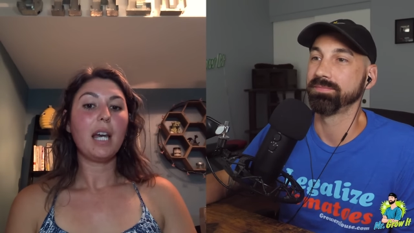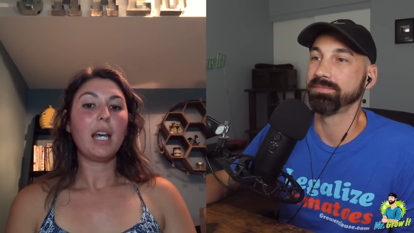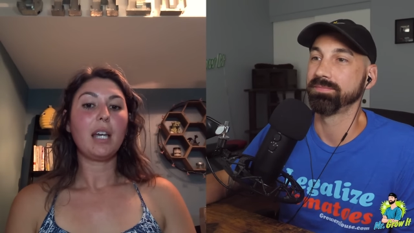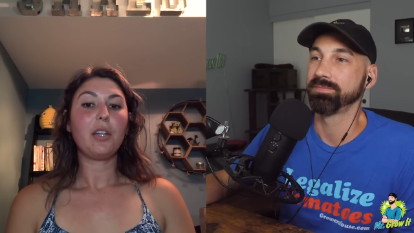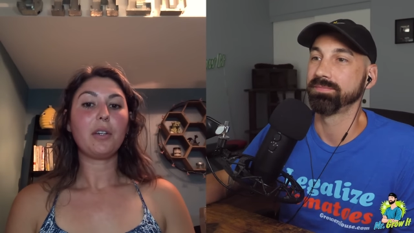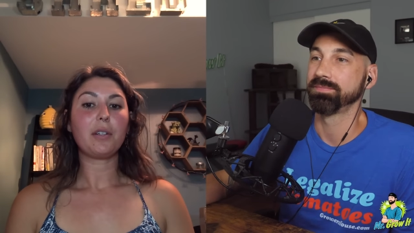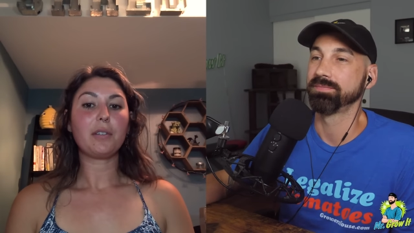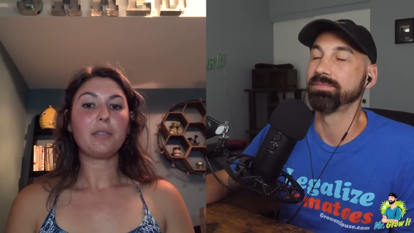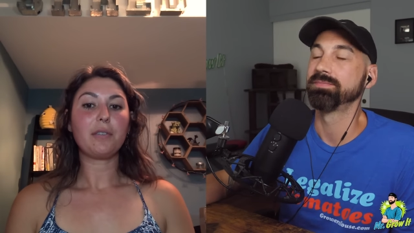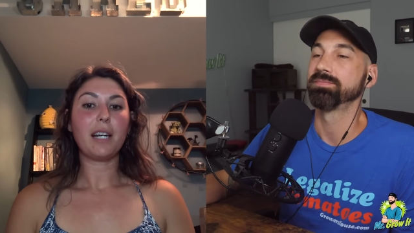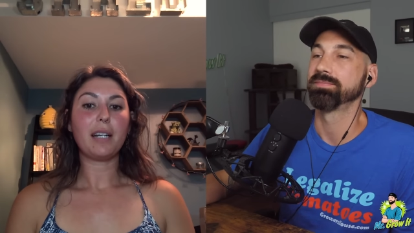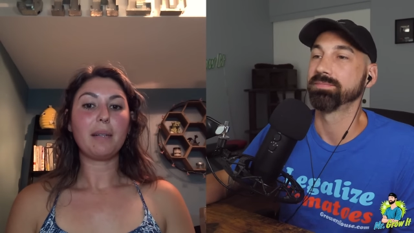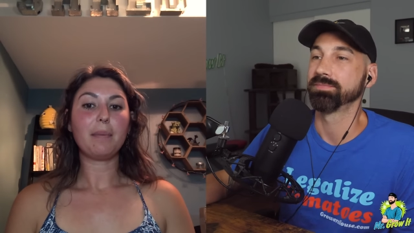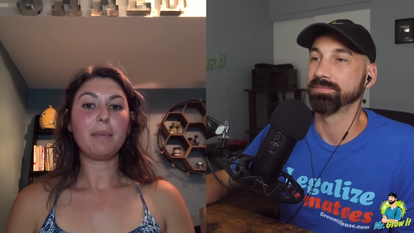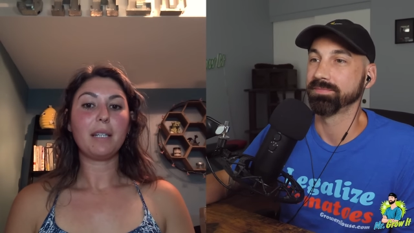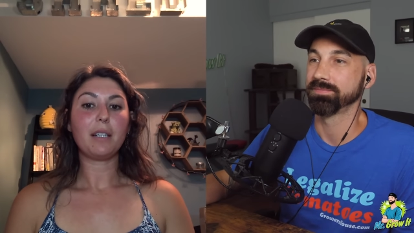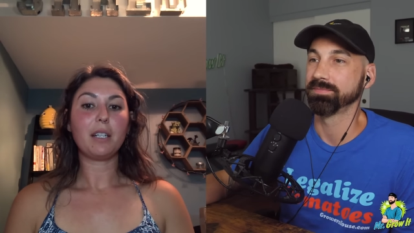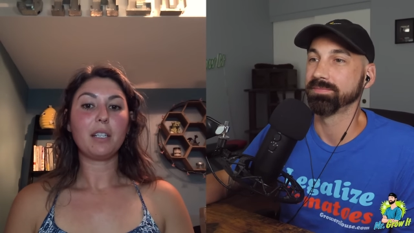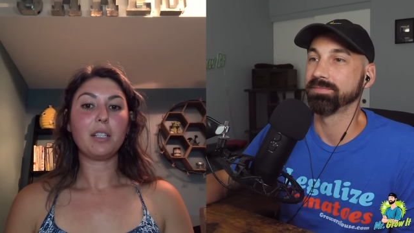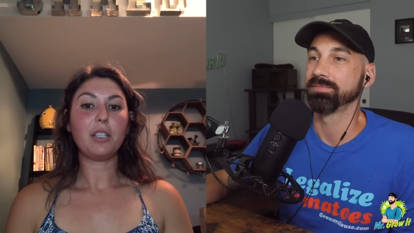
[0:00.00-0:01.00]
Speaker 1: You can find
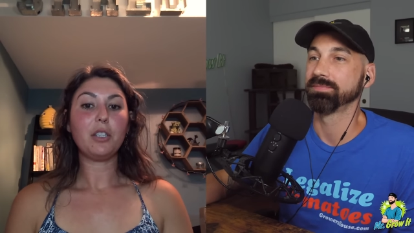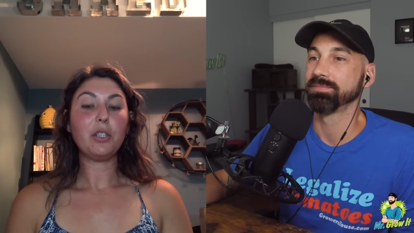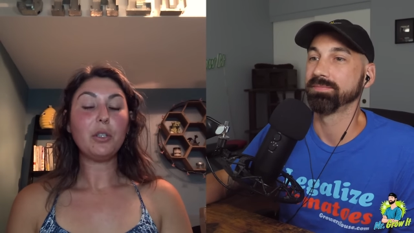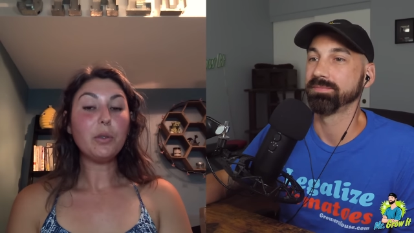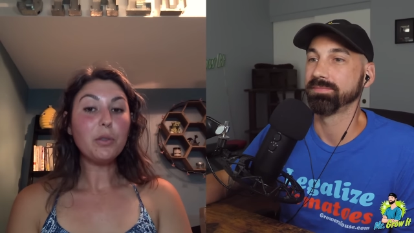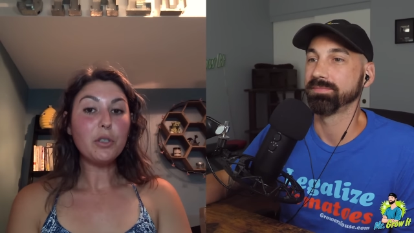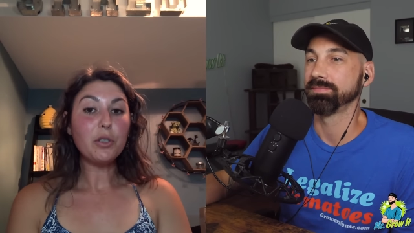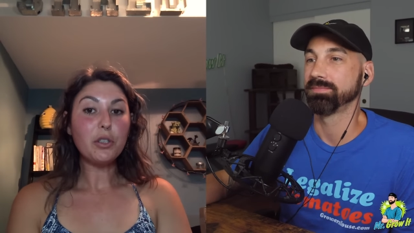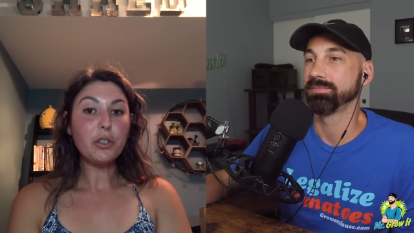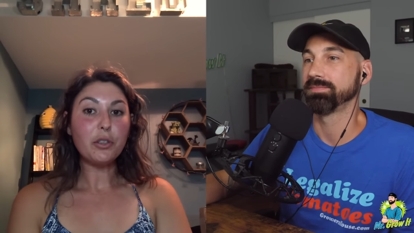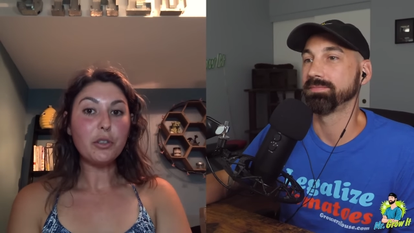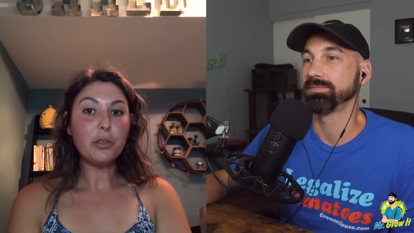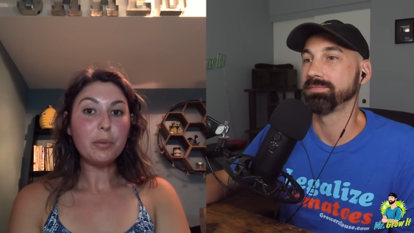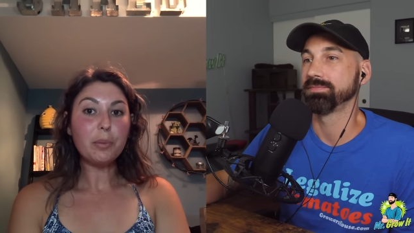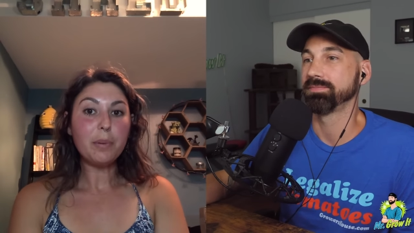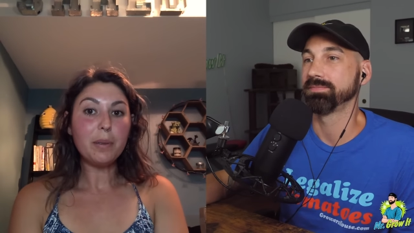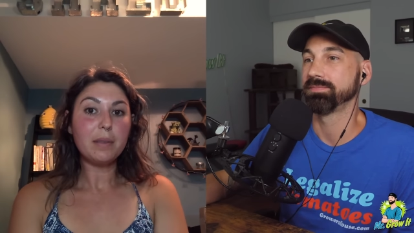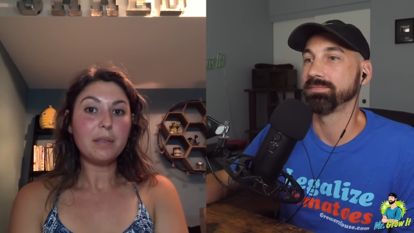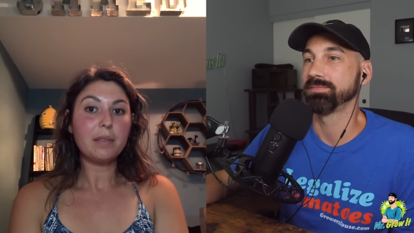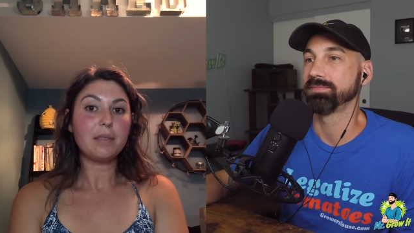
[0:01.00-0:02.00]
me on YouTube,
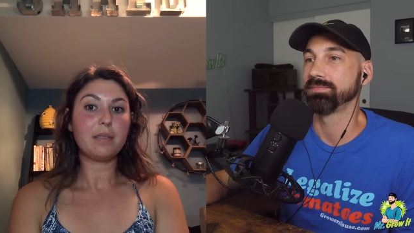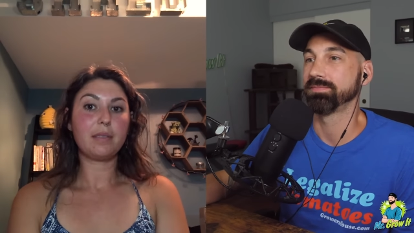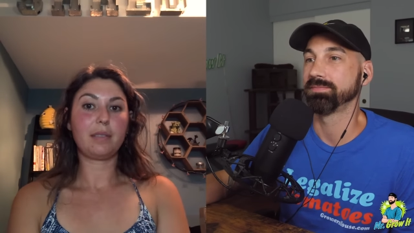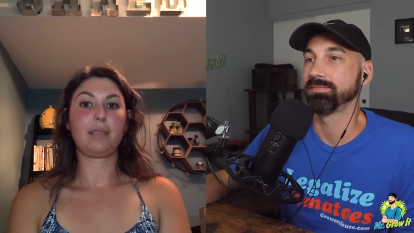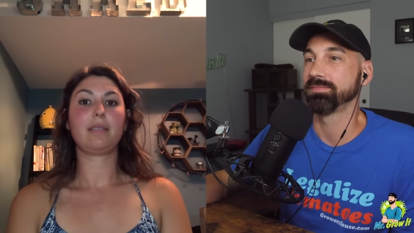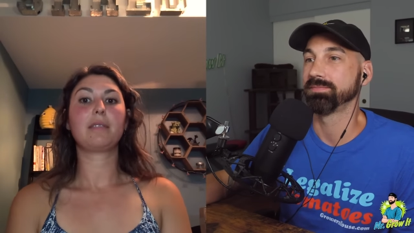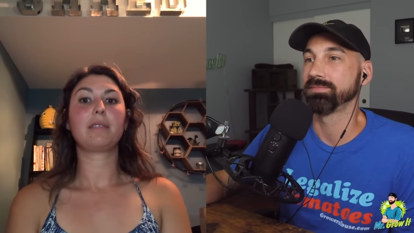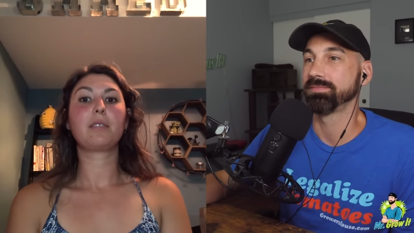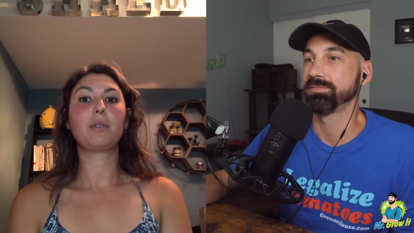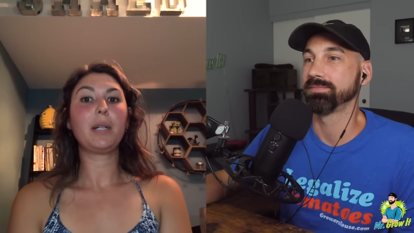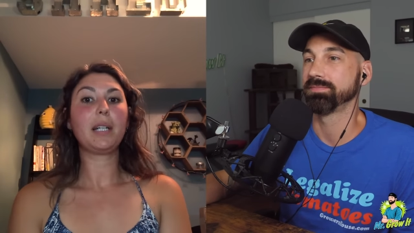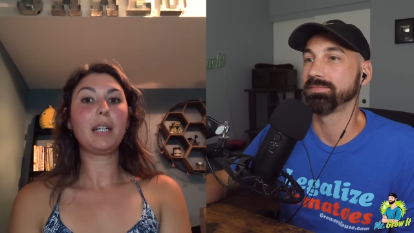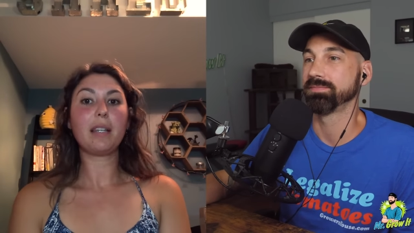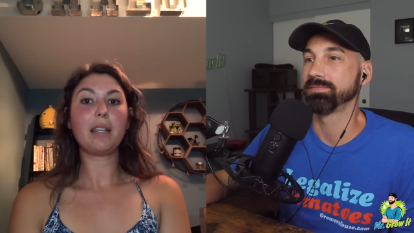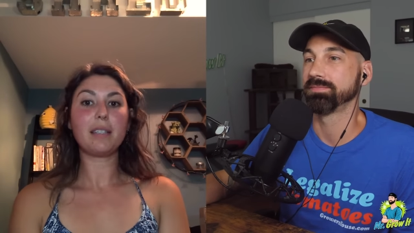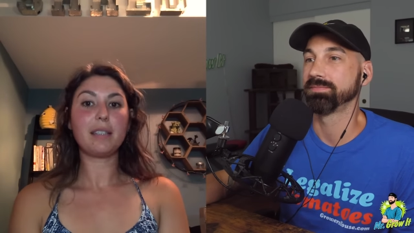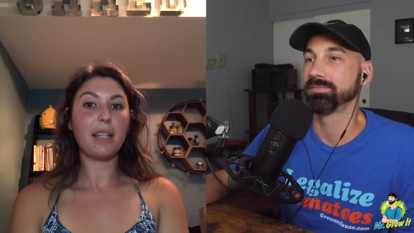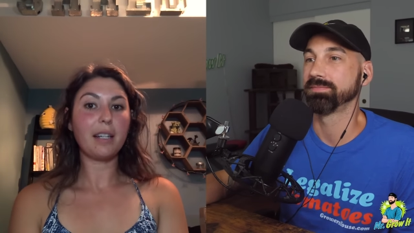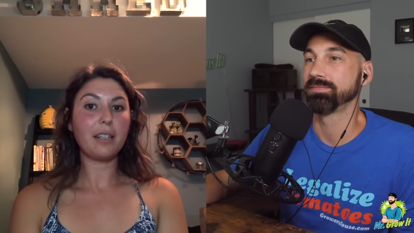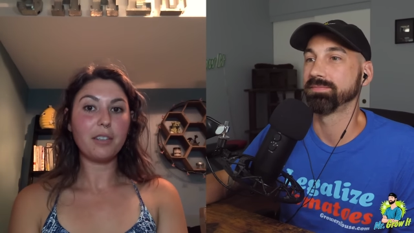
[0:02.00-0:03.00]
Queen of the
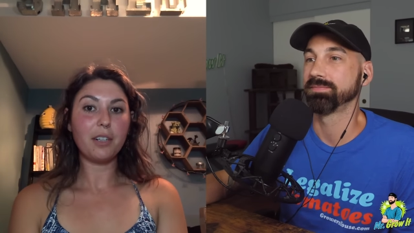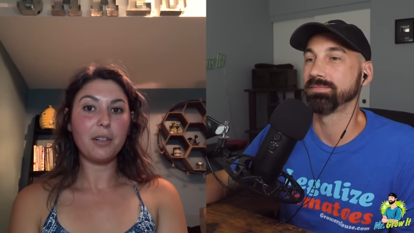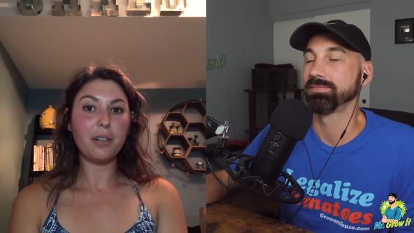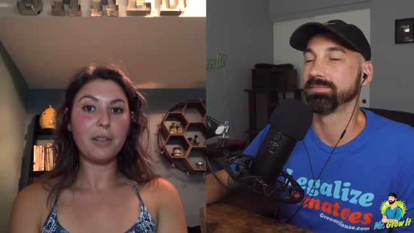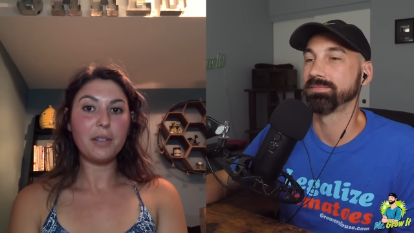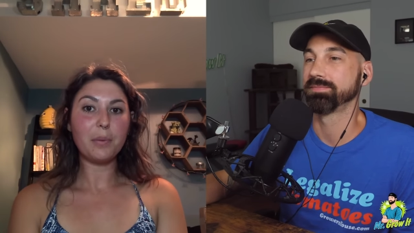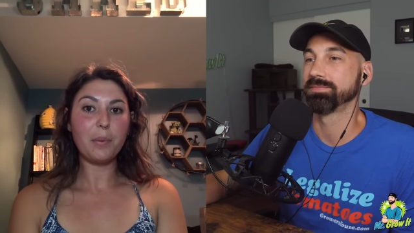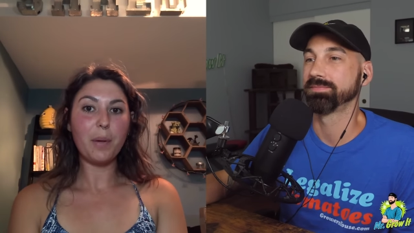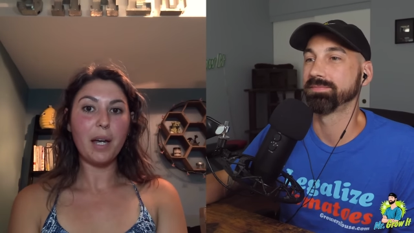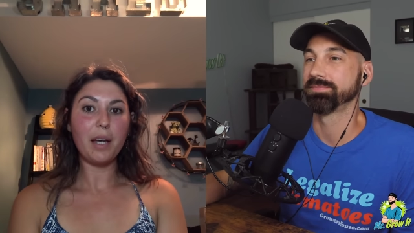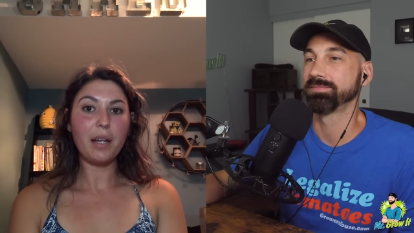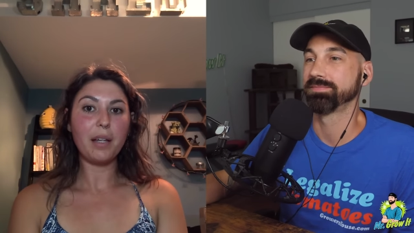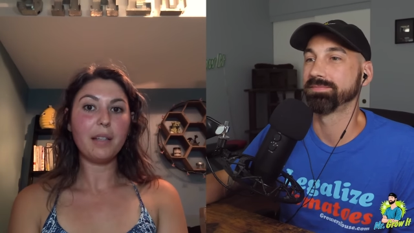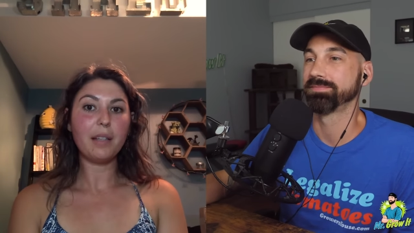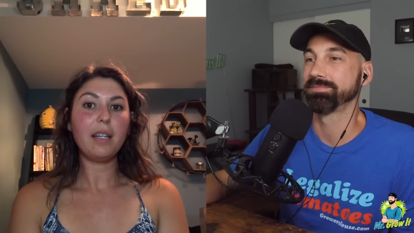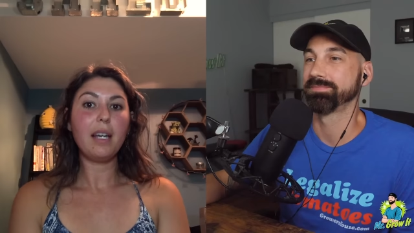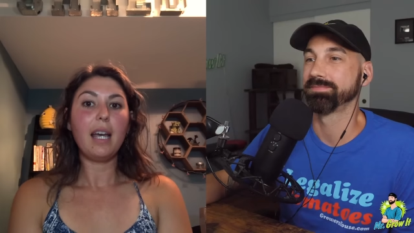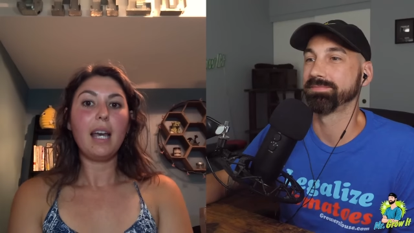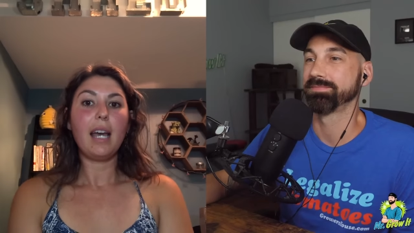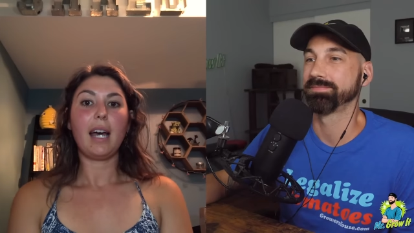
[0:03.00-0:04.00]
Sun Grown as well,